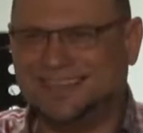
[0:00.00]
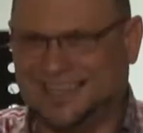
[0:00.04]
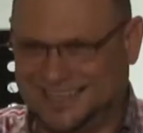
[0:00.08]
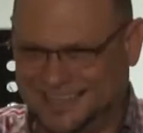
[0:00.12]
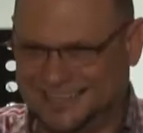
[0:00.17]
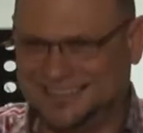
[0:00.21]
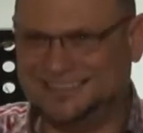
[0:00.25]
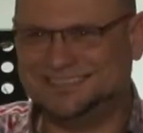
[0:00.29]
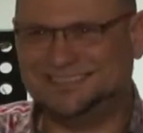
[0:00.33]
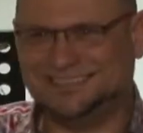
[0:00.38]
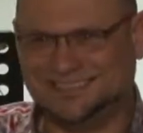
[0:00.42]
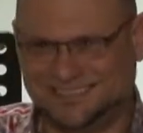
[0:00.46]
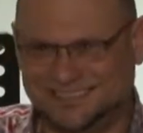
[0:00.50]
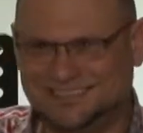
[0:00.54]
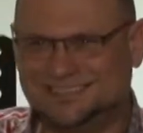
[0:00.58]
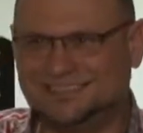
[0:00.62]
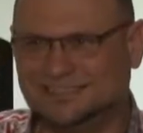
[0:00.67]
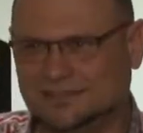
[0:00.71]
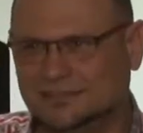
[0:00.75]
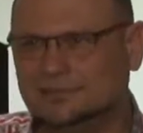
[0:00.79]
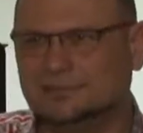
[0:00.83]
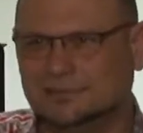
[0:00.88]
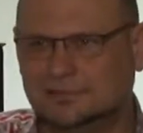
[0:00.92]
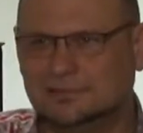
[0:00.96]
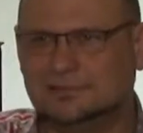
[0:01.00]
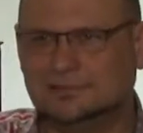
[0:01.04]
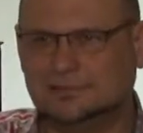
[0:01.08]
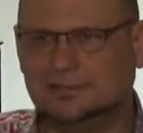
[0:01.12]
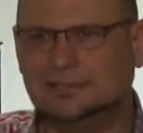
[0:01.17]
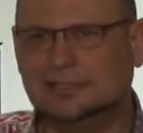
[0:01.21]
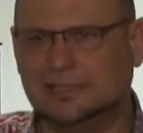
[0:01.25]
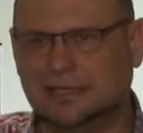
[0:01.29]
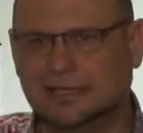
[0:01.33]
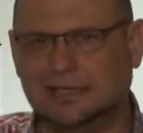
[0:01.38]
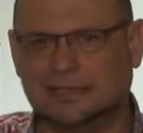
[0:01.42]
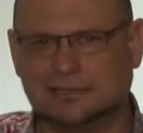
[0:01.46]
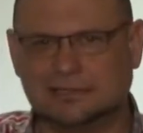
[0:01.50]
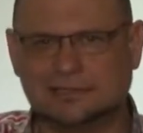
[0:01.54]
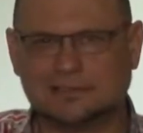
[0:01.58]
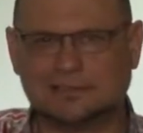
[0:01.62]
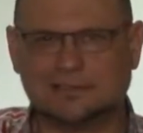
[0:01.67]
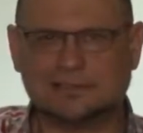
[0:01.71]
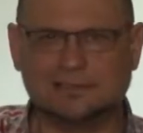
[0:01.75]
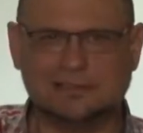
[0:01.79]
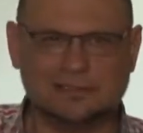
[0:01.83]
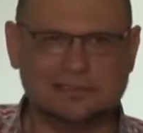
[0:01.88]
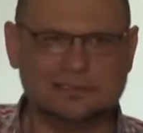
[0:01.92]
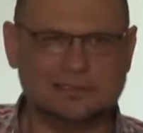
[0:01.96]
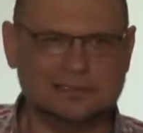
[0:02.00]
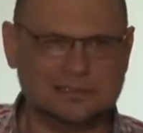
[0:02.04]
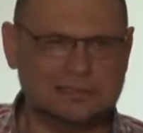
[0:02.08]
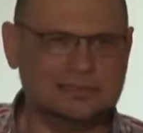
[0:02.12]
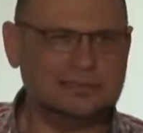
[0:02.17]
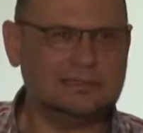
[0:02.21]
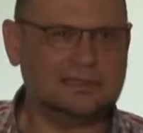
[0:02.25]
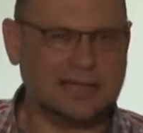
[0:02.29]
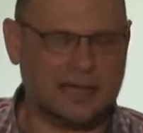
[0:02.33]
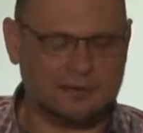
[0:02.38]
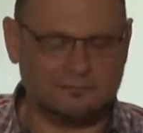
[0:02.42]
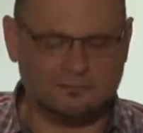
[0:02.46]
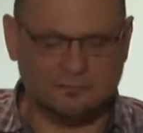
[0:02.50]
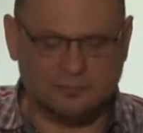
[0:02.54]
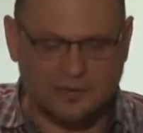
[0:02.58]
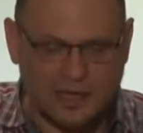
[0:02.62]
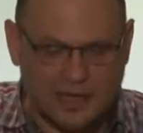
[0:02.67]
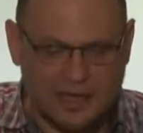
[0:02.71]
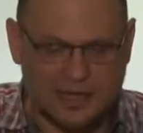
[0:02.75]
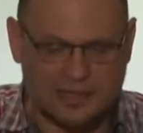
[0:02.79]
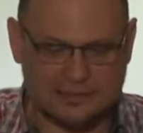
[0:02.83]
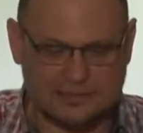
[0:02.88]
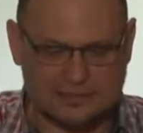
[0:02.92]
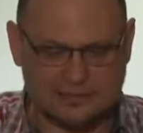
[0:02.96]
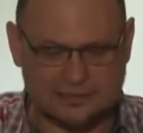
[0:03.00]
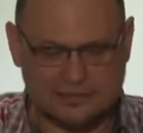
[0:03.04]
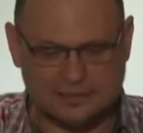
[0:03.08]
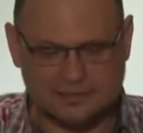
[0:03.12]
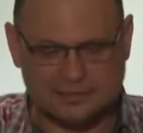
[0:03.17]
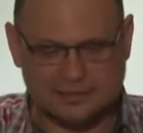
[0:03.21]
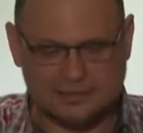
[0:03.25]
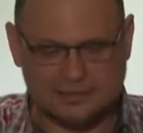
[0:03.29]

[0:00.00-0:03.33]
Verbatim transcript: And yes, time flies.